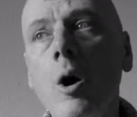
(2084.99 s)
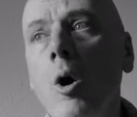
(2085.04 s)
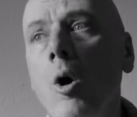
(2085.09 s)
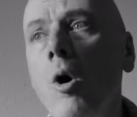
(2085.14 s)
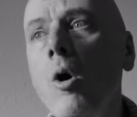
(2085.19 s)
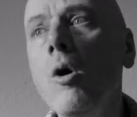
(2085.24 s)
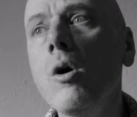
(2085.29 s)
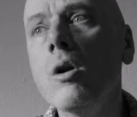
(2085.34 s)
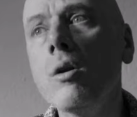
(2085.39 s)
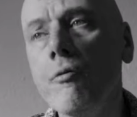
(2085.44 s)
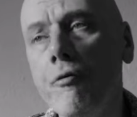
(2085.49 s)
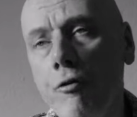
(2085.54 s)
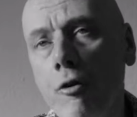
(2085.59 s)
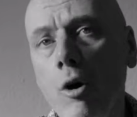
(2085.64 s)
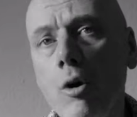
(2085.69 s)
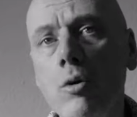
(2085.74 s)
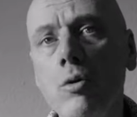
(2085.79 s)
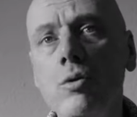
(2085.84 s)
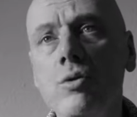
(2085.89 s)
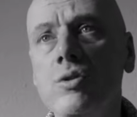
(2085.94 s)
or
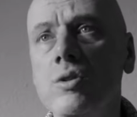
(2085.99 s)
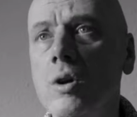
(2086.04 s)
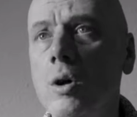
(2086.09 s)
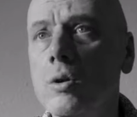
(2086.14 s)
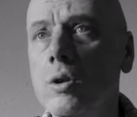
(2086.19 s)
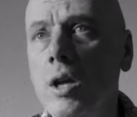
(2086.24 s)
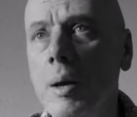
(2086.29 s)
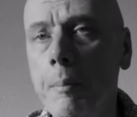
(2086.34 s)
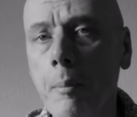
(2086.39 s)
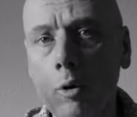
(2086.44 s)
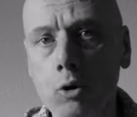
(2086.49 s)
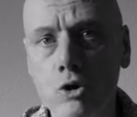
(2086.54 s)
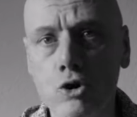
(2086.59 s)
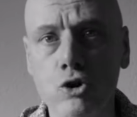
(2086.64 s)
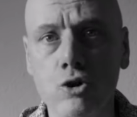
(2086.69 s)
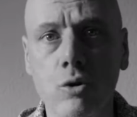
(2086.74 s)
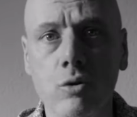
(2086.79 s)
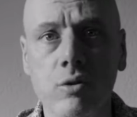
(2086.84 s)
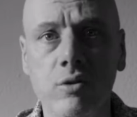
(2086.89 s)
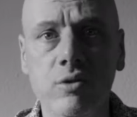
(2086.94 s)
focus on
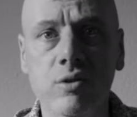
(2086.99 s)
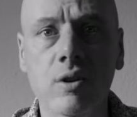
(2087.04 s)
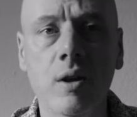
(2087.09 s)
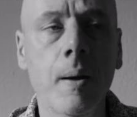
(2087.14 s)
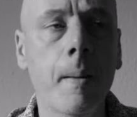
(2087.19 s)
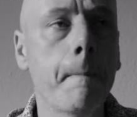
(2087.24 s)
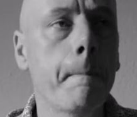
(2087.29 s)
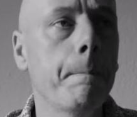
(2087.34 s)
emotions,